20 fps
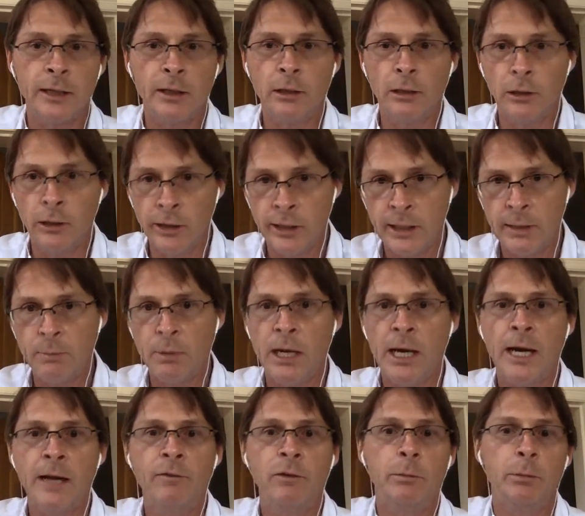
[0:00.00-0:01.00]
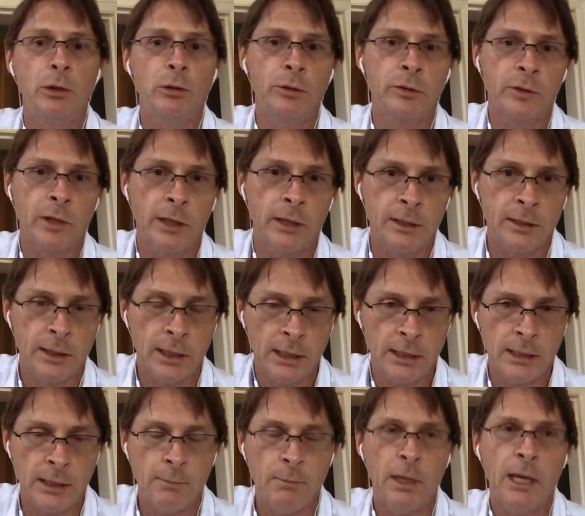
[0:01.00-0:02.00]
the learning behavior, but also the
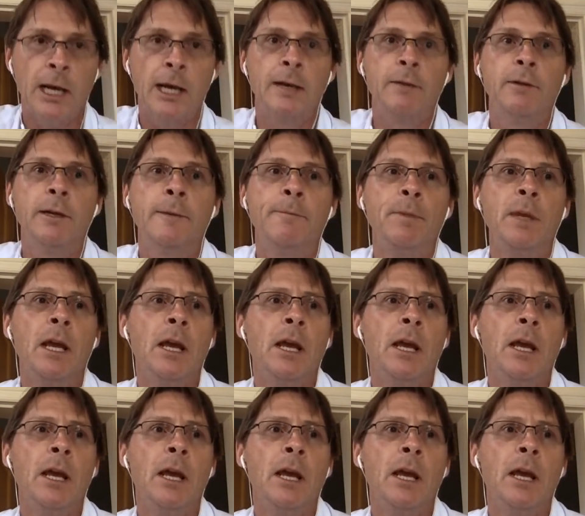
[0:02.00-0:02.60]
teaching behavior?